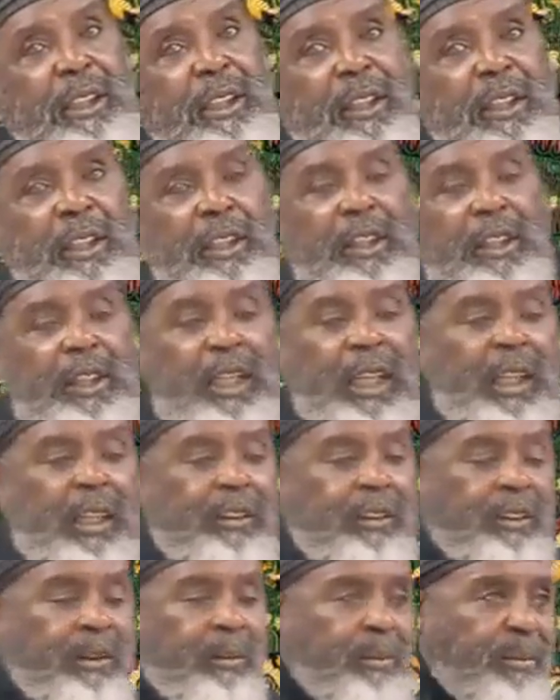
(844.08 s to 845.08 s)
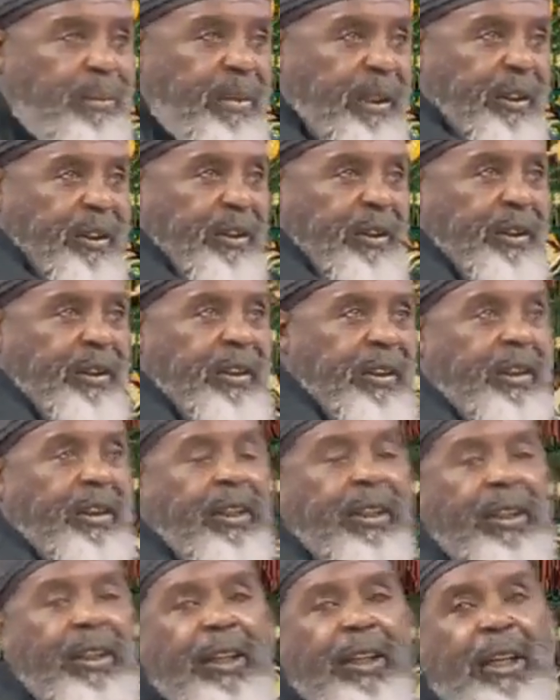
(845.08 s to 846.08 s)
it has a big
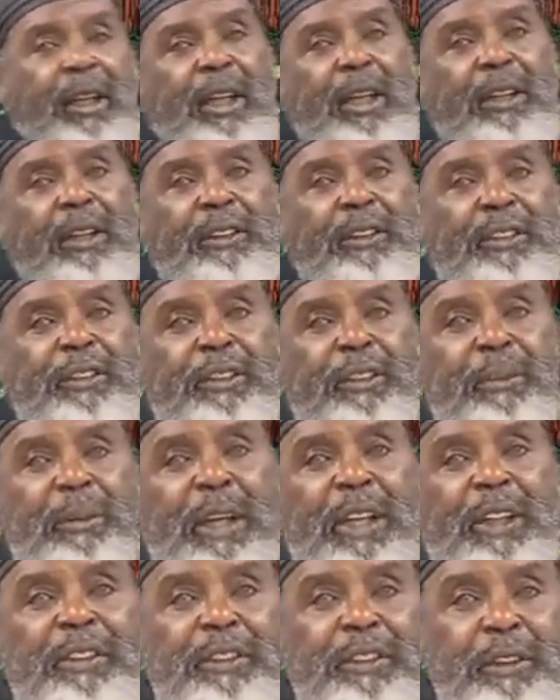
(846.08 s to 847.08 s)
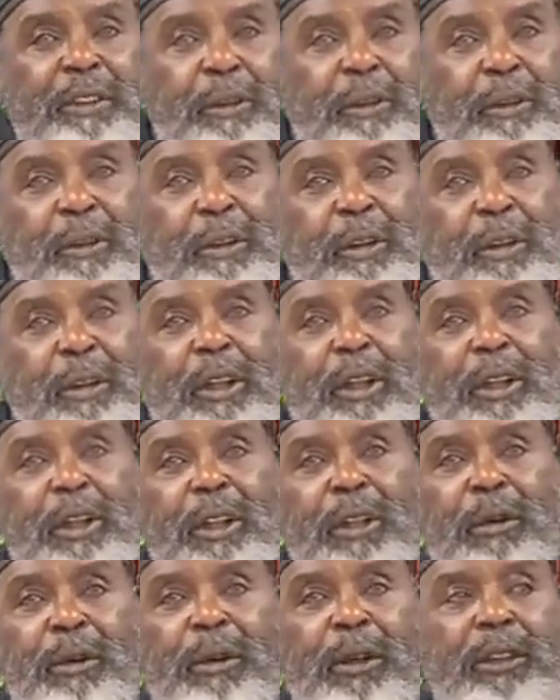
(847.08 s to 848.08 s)
semicircle
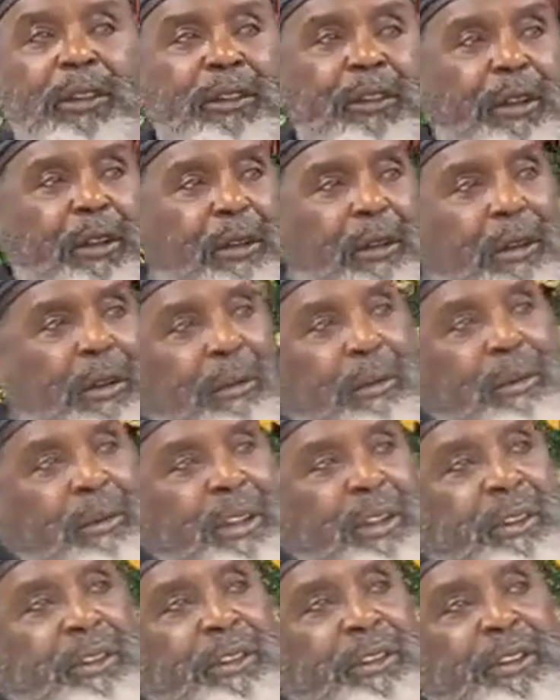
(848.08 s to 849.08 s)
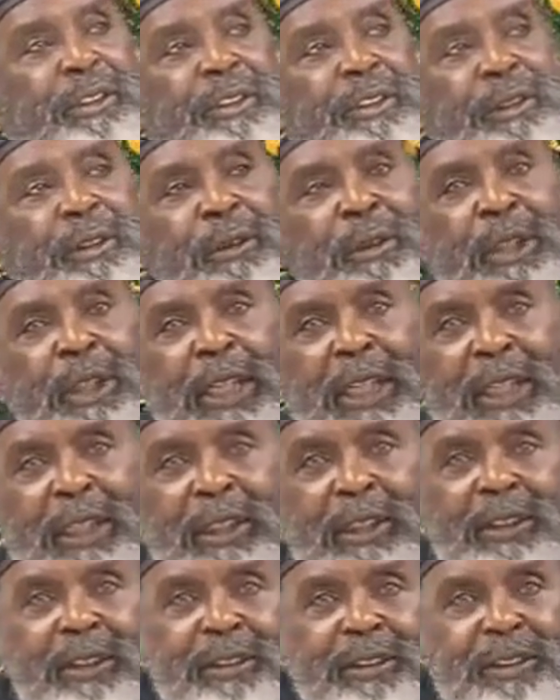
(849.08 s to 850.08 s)
where it's always just doing like
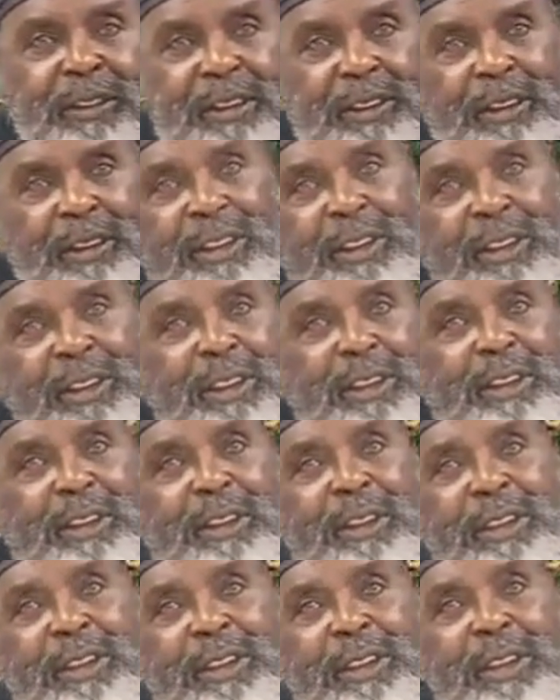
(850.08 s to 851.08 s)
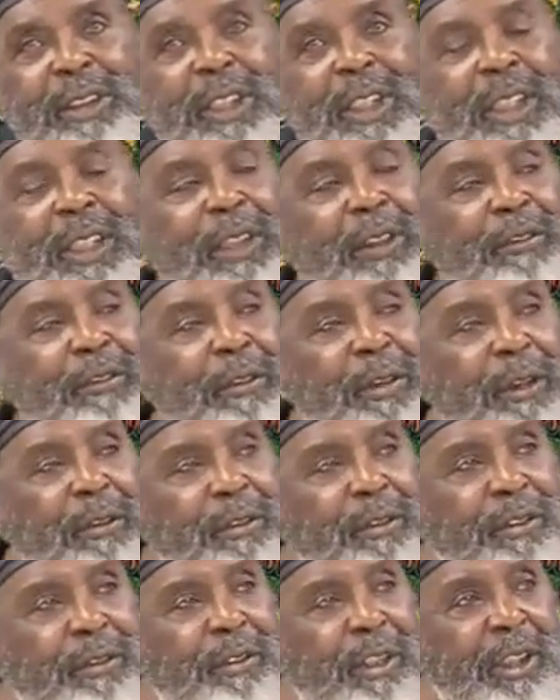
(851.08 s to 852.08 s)
this. Yeah, if you ever
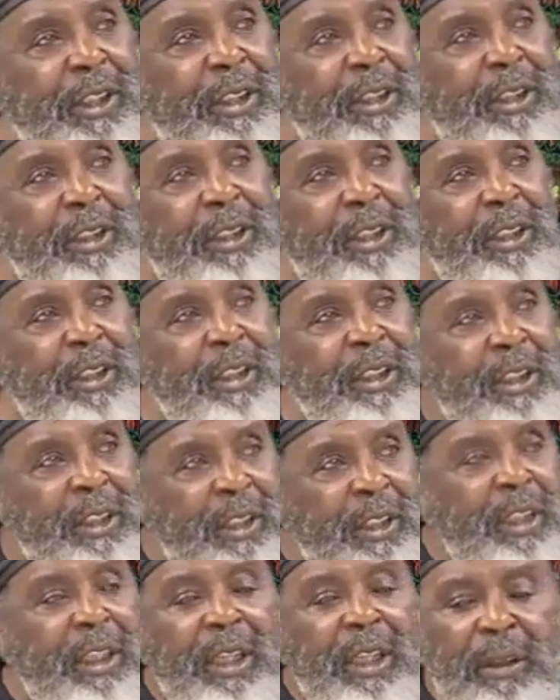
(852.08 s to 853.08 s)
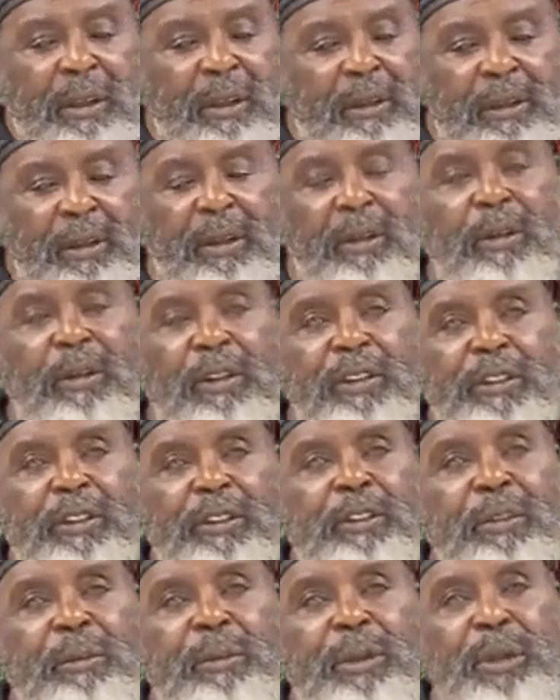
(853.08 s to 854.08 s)
seen, yeah, horses
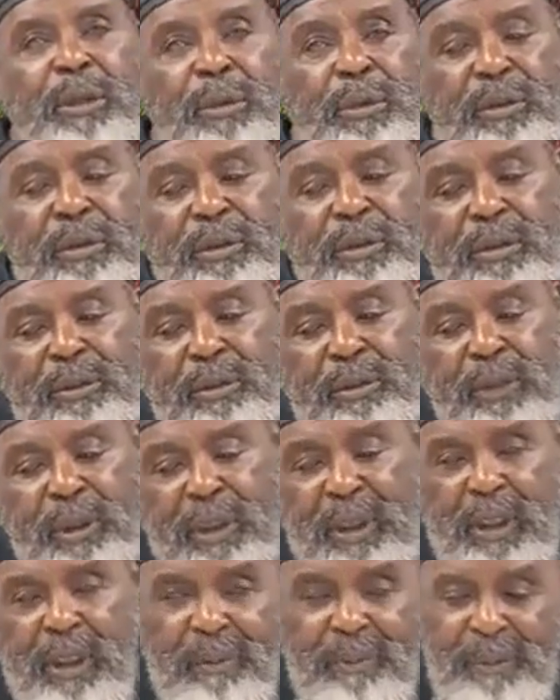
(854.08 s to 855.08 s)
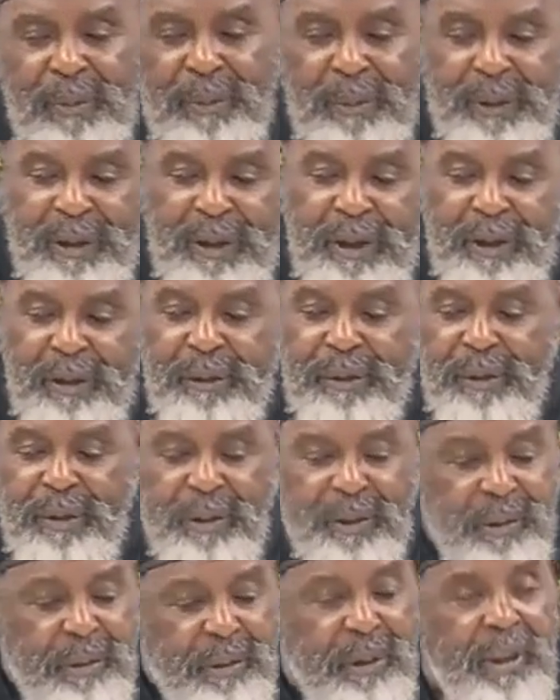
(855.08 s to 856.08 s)
and mules, well, I'm from the country,
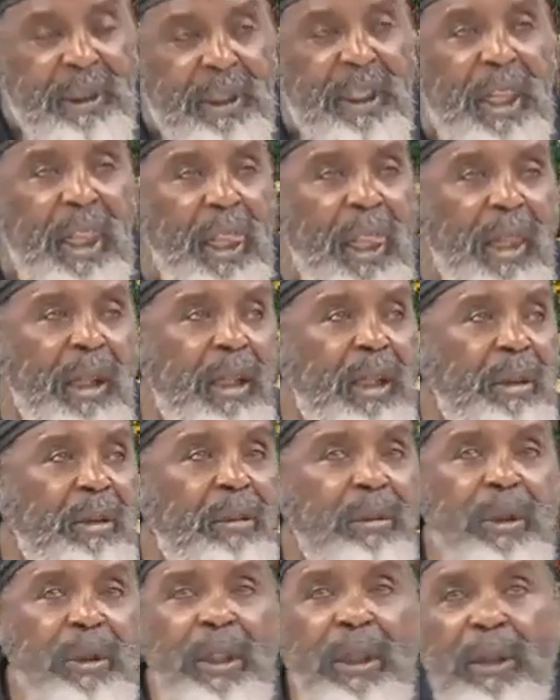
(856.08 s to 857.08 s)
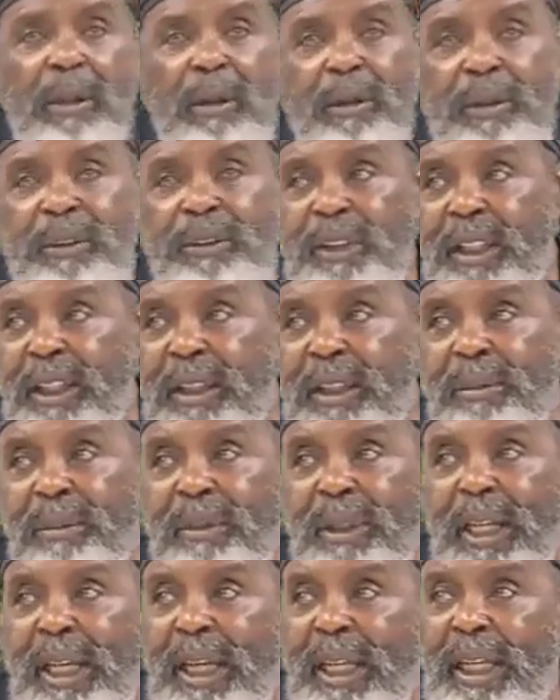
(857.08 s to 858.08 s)
so we always had them
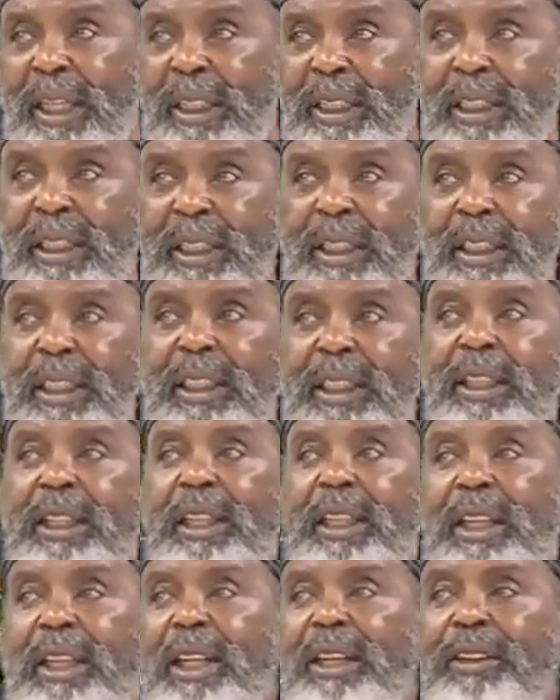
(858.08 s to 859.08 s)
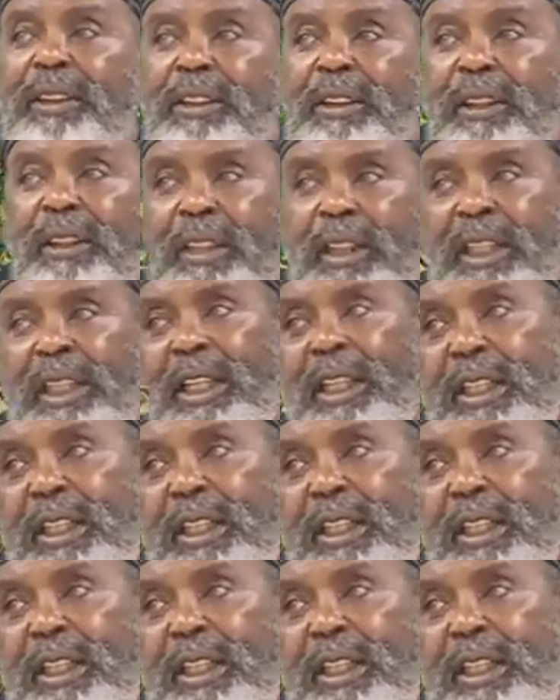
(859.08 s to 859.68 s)
dying. And that's the